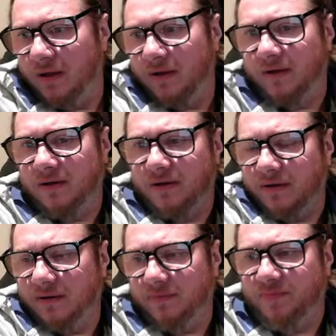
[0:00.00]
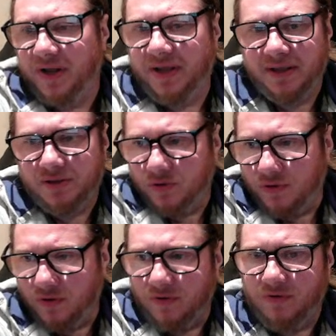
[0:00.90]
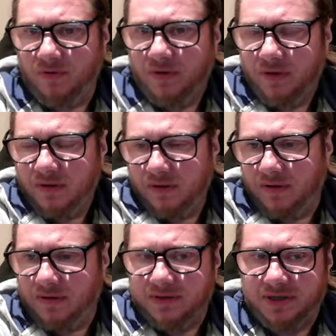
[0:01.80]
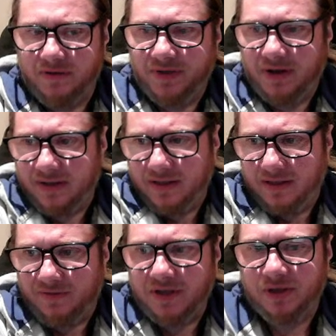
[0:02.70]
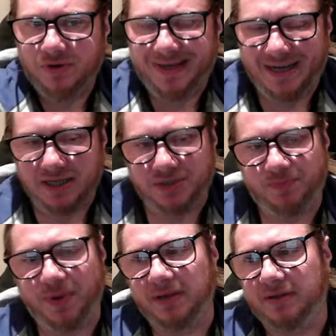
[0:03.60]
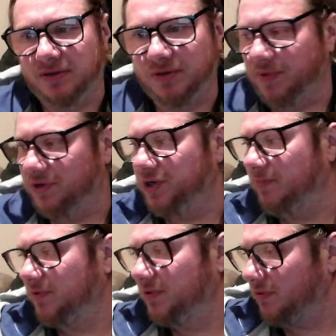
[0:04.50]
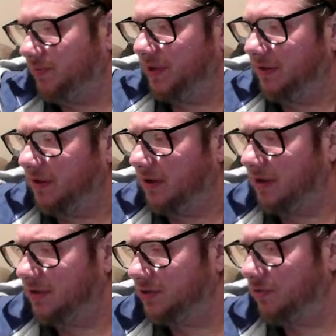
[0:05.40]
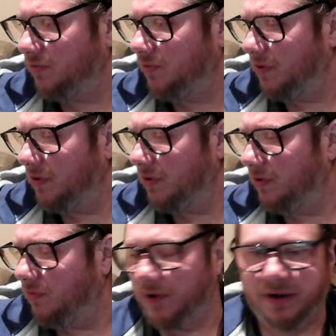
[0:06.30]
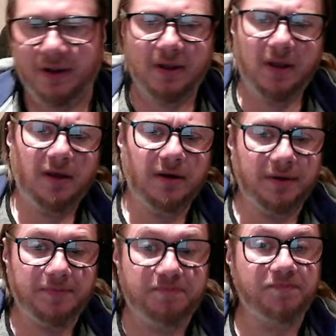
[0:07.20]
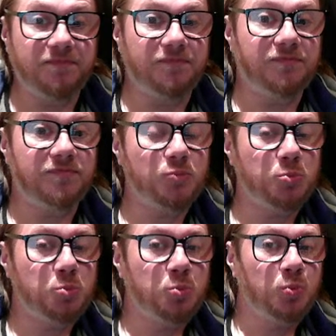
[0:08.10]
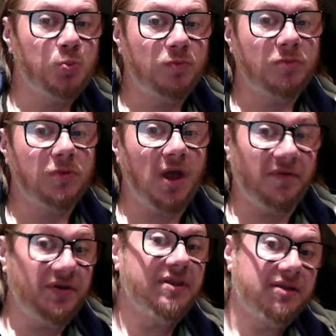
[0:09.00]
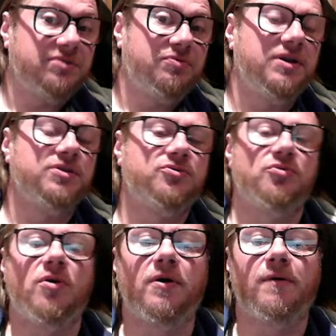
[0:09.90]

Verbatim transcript: uh, play it or uh, something like that, I think you can expect the super GM to play it as well. Um, I think that's really strong.